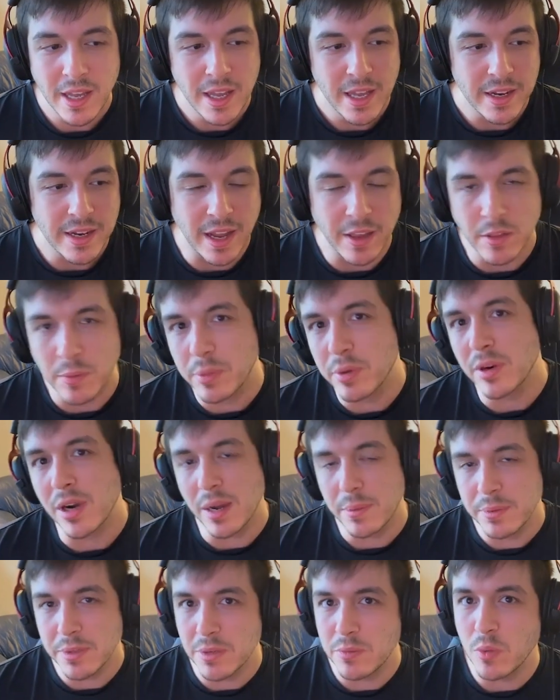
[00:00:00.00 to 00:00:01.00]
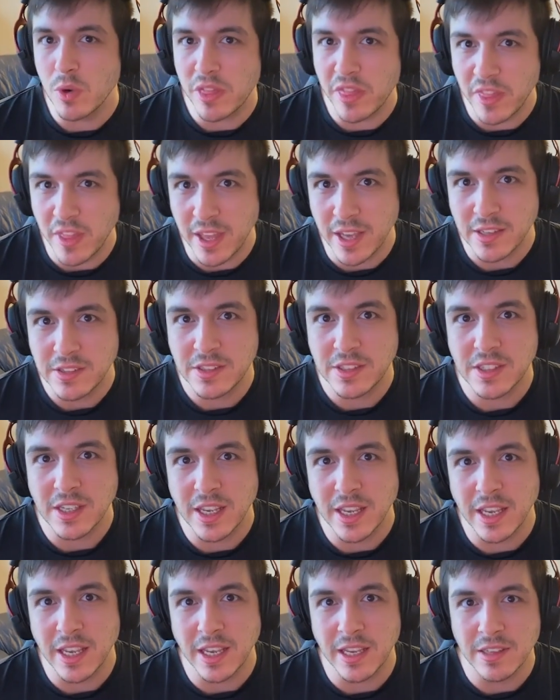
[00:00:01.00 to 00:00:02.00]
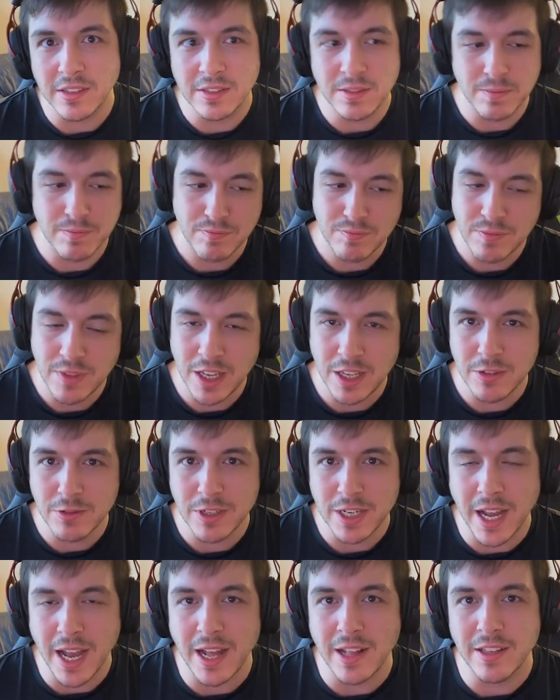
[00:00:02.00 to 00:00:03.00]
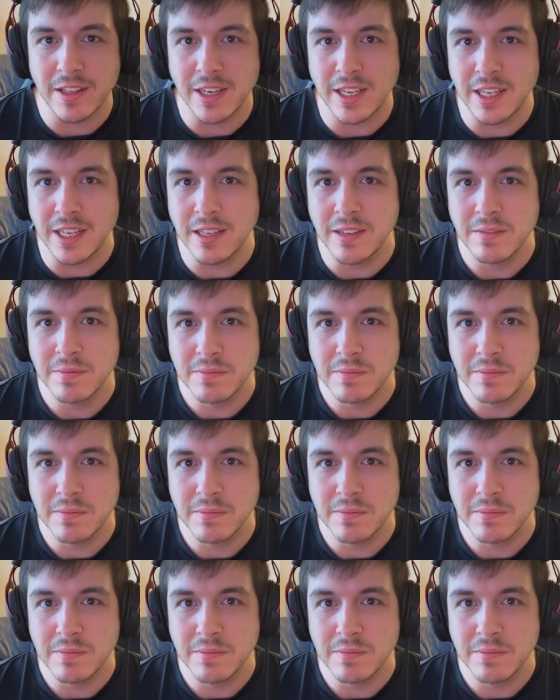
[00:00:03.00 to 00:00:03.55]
Now, the problem with this is, in reality,